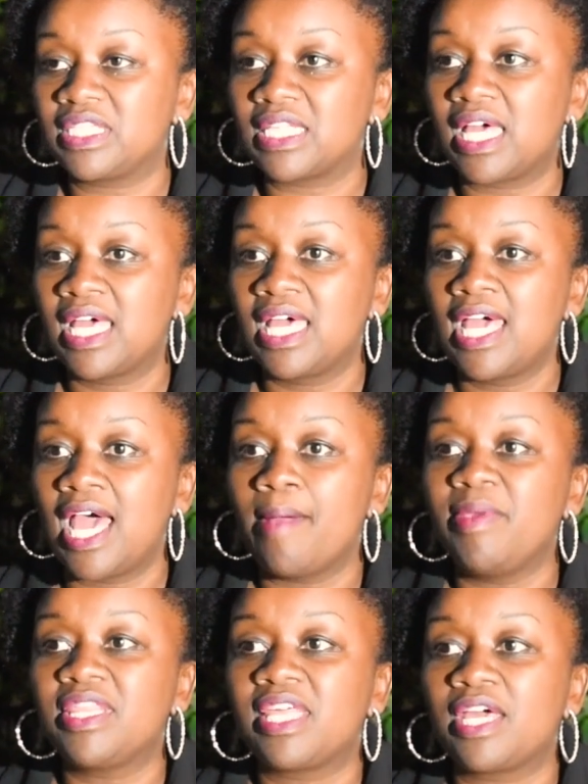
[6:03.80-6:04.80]
is that,
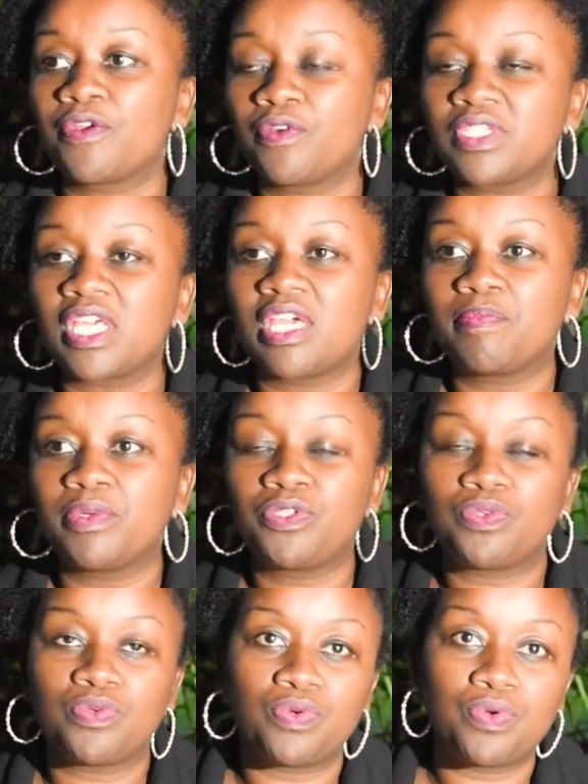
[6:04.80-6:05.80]
they are not able
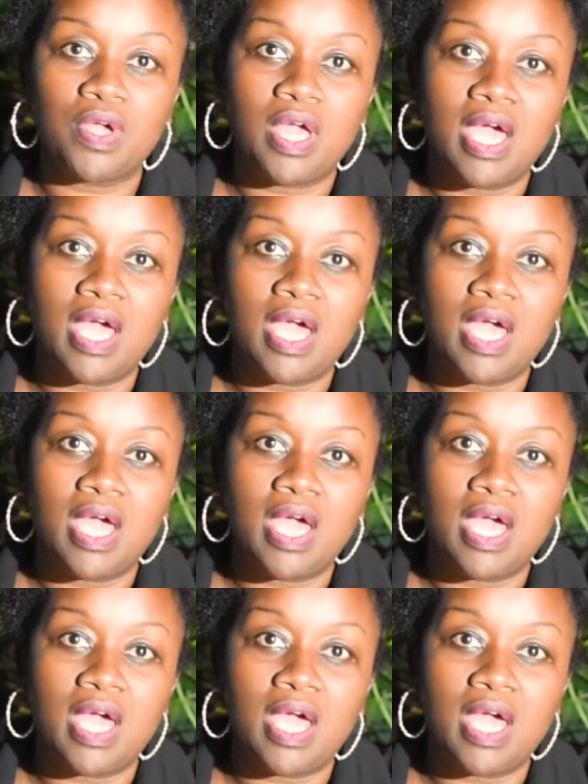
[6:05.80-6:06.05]
to